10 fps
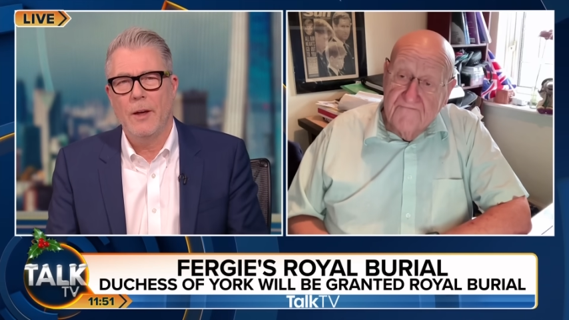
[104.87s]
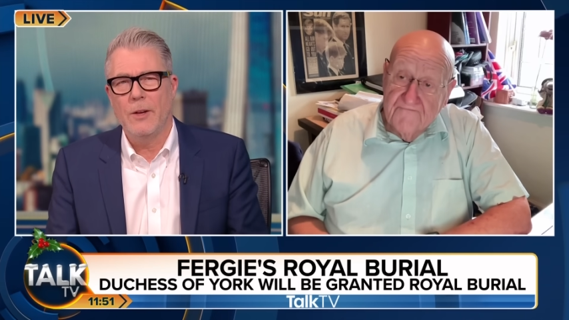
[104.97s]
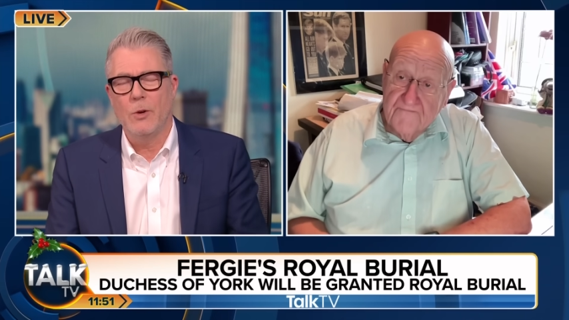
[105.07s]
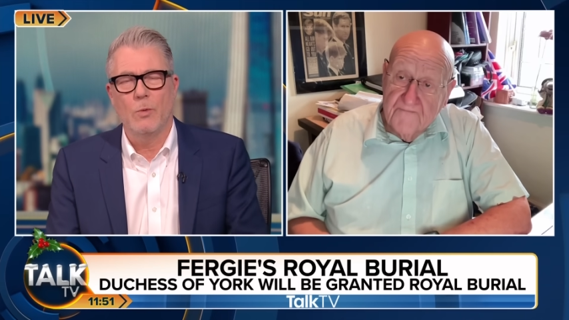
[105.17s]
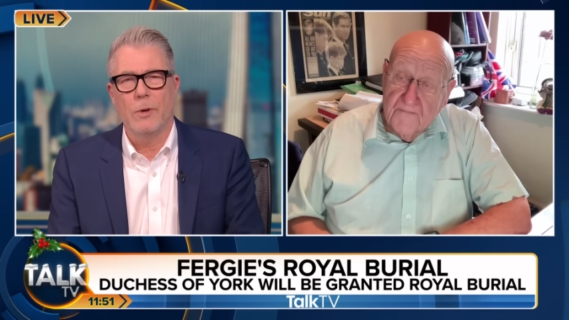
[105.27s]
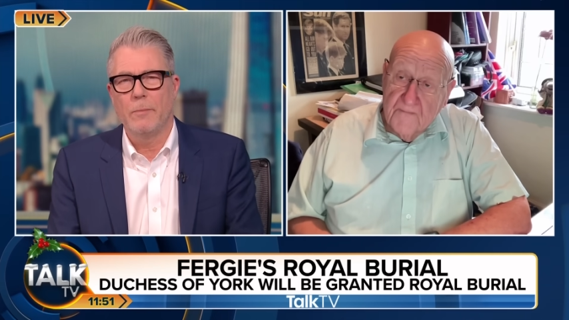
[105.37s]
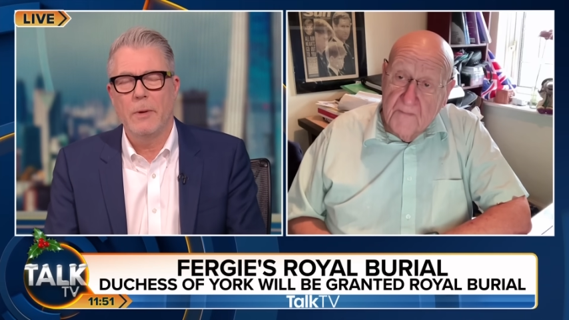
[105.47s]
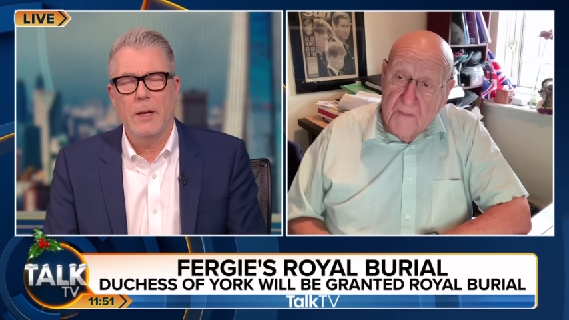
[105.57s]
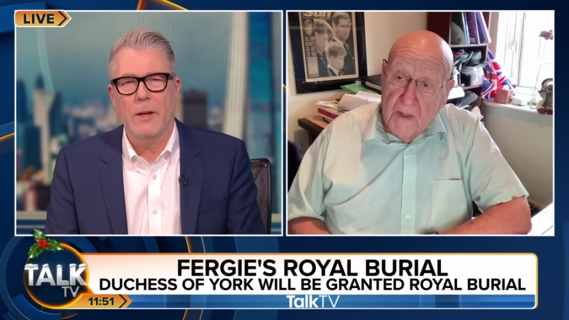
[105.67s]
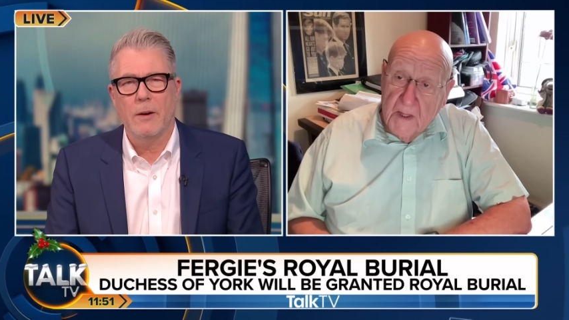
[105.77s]
Speaker 1: then you
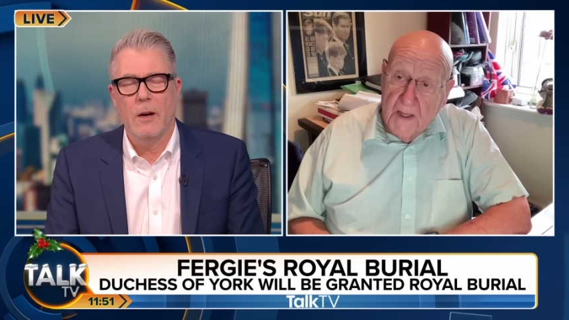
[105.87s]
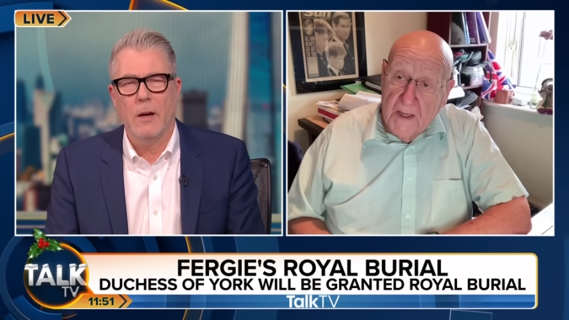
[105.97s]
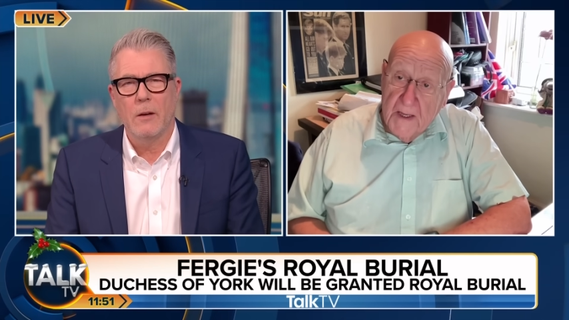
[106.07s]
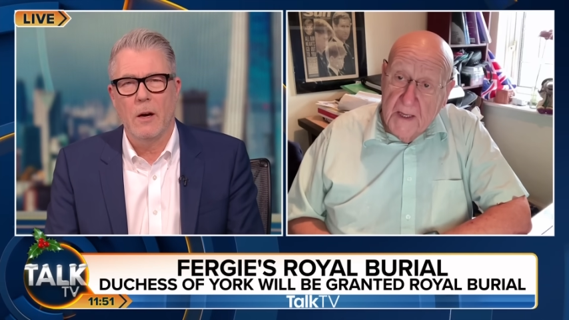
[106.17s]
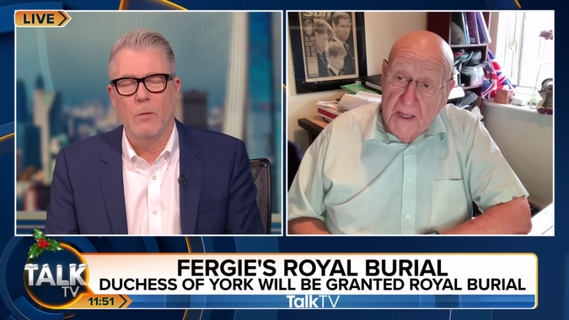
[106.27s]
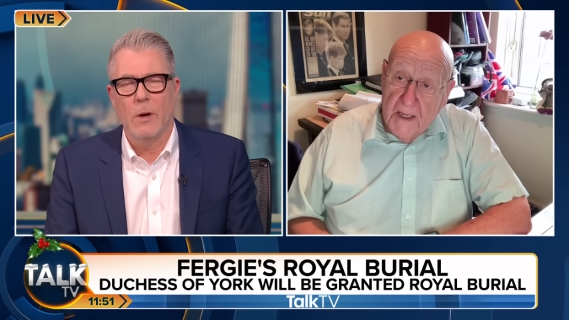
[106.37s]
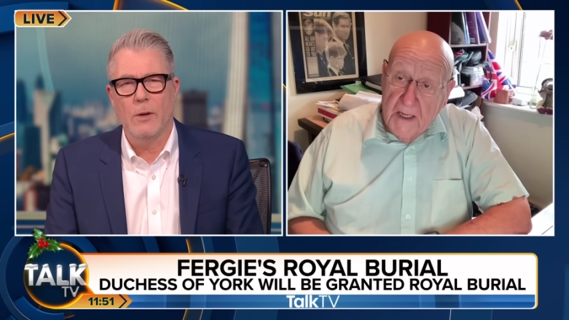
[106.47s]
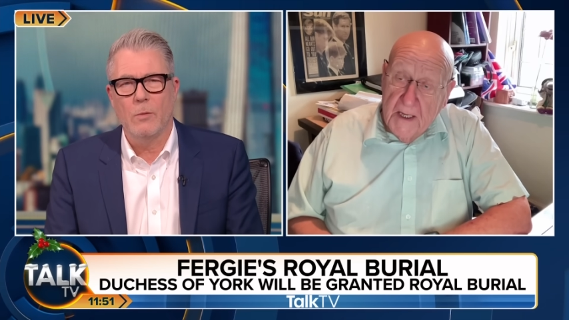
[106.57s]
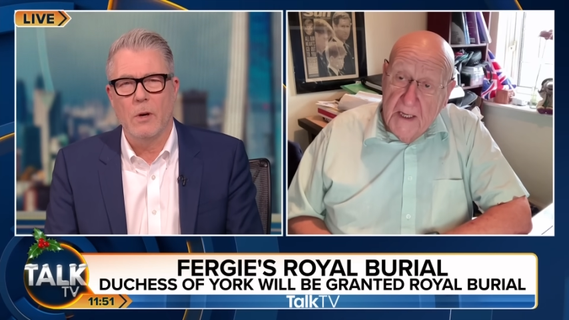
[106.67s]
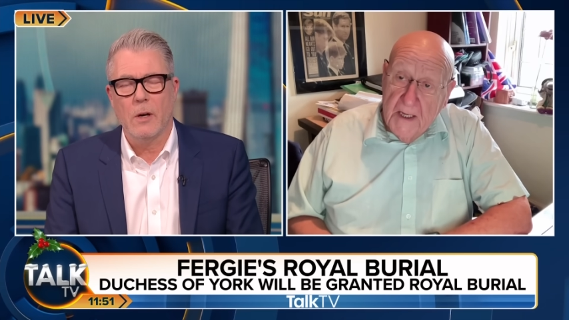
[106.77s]
wouldn't be there. I, I
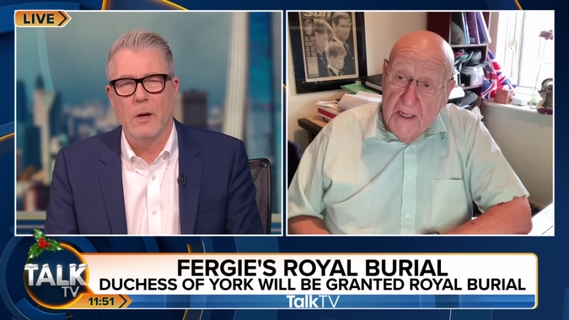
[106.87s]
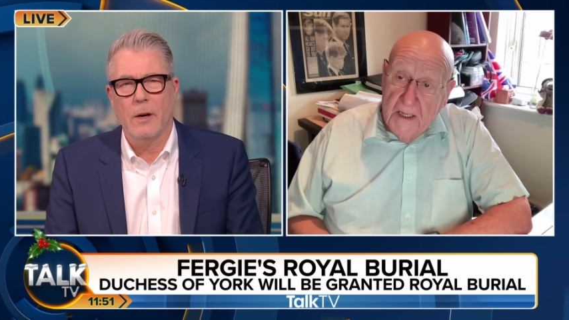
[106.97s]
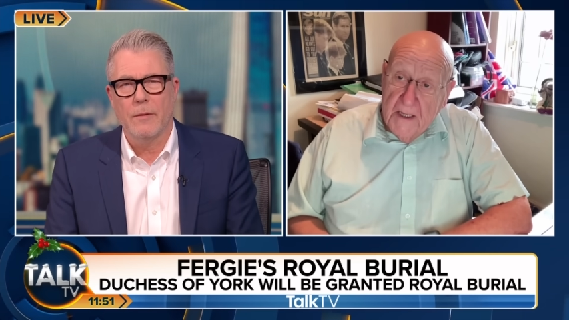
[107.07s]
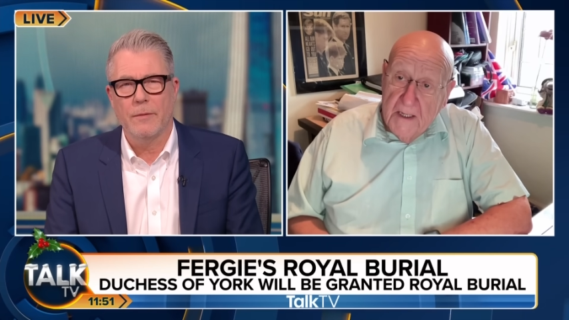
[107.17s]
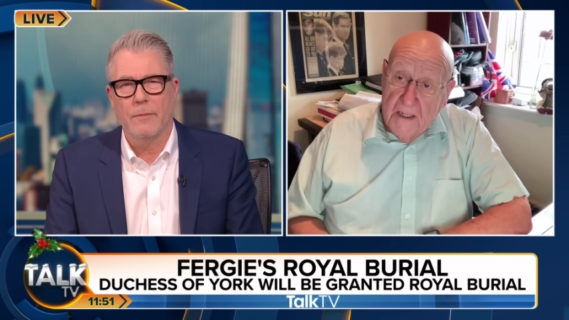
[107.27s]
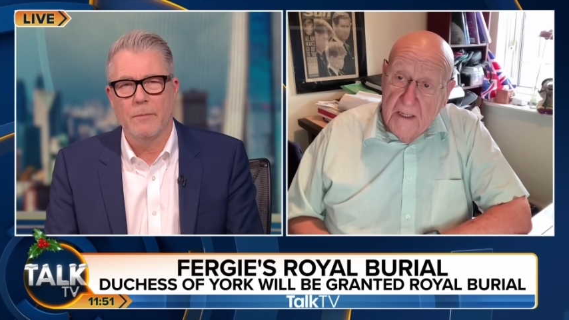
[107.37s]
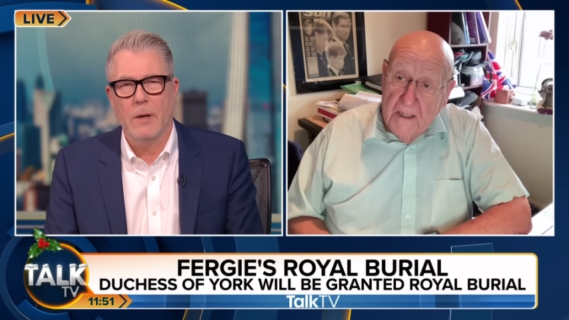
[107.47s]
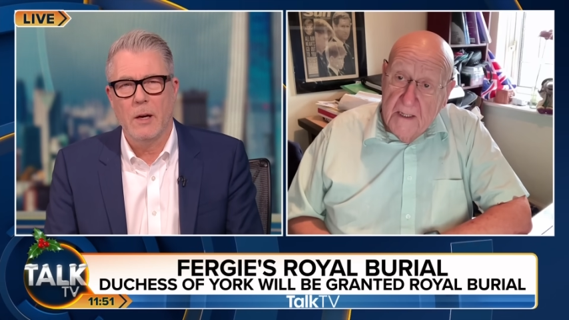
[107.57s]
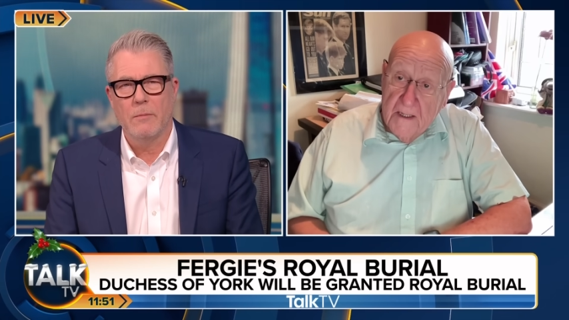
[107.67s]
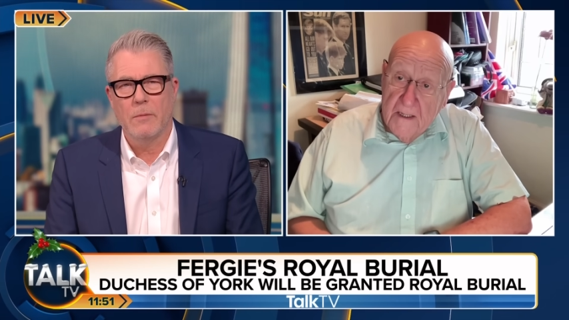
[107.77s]
wonder what kind of
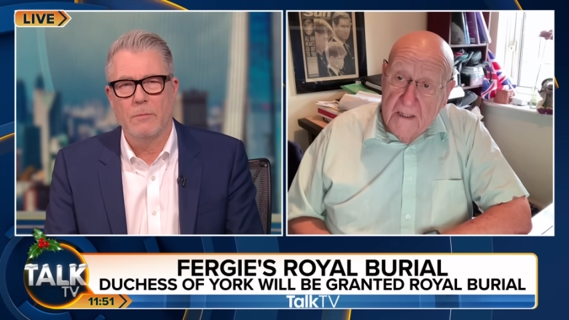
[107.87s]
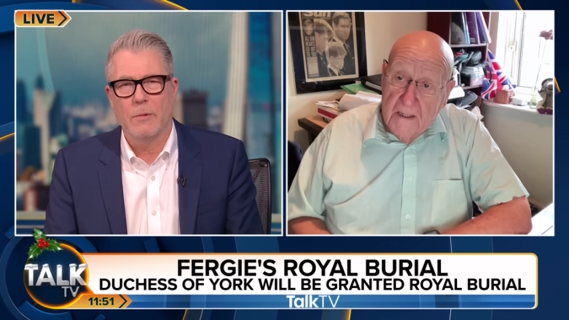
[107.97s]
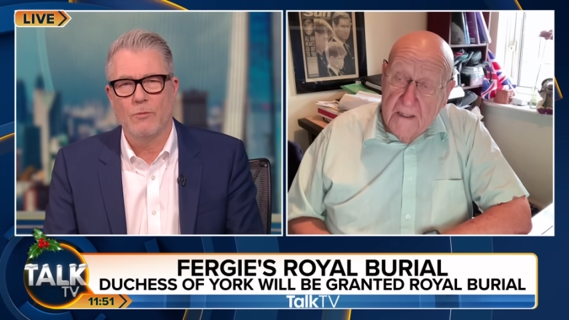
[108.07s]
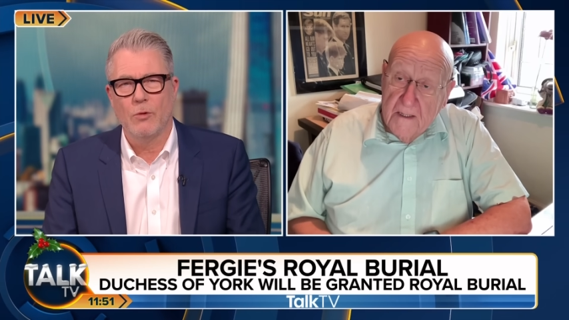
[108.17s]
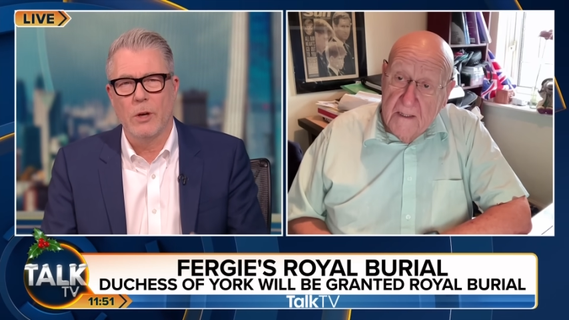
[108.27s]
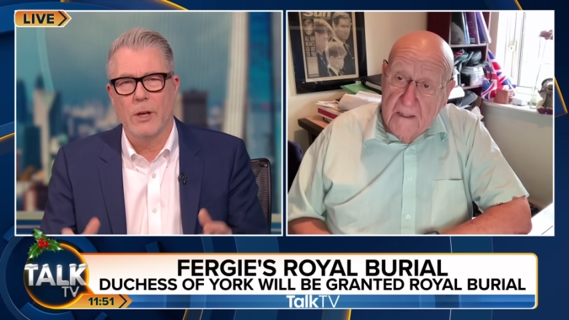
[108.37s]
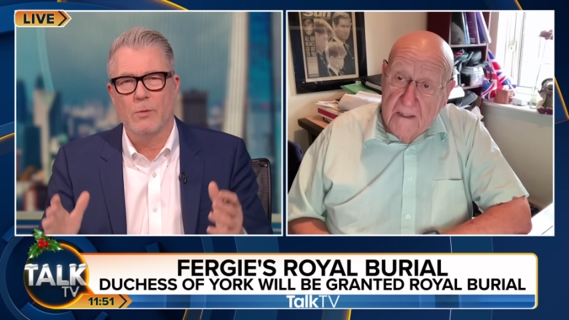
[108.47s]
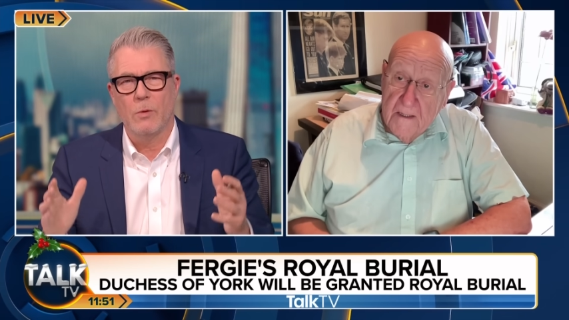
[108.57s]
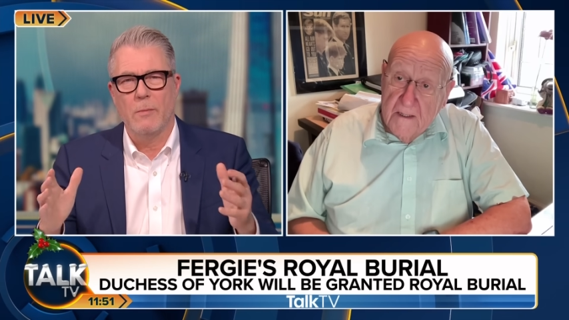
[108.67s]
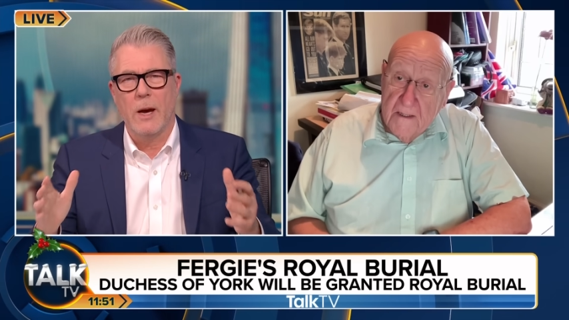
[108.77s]
um,
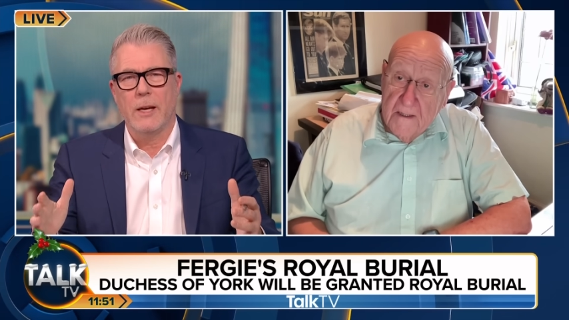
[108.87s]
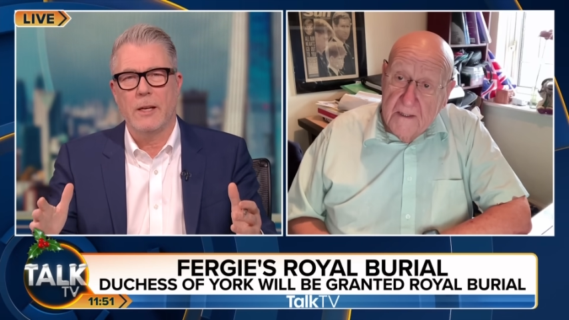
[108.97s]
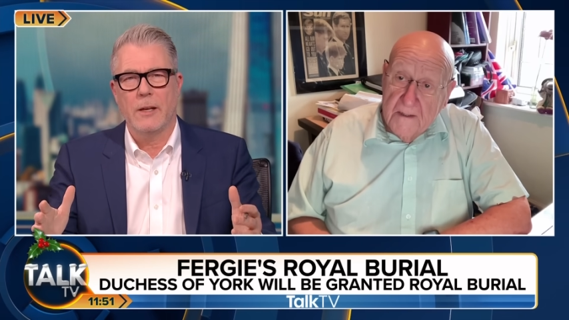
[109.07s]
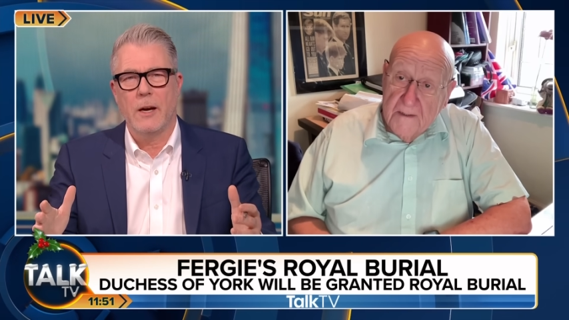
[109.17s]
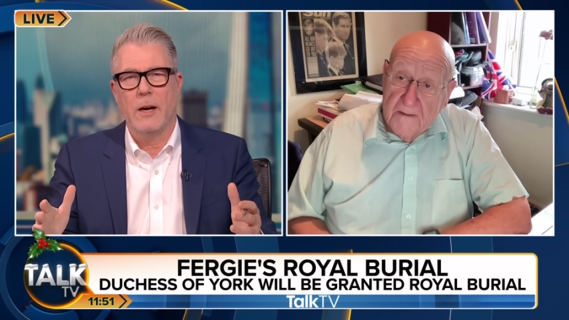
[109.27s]
royalists will make in